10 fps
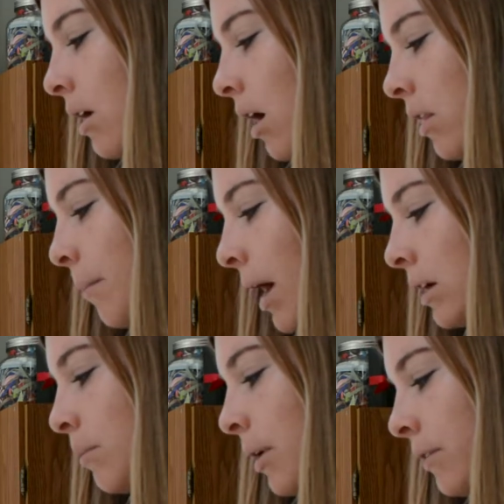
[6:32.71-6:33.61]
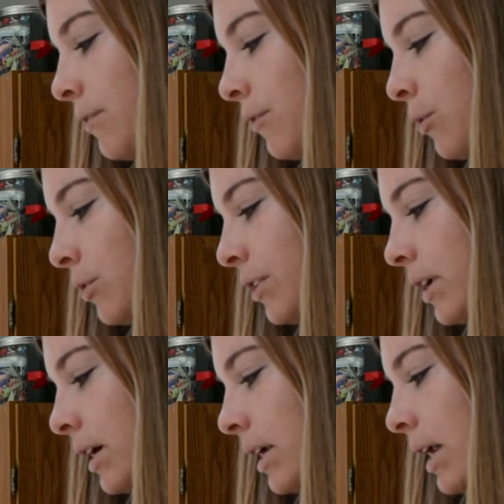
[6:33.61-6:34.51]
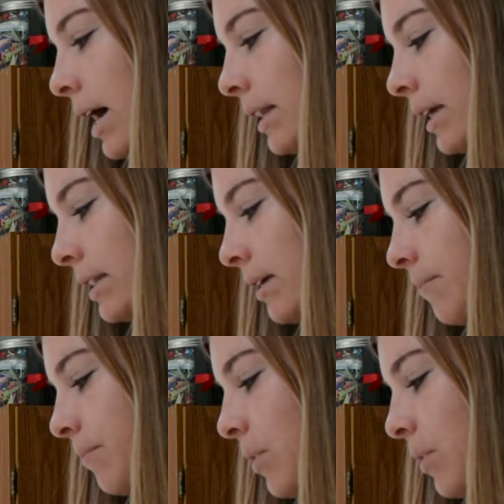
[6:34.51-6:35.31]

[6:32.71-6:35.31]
on the bottom part of the folder and highlight them.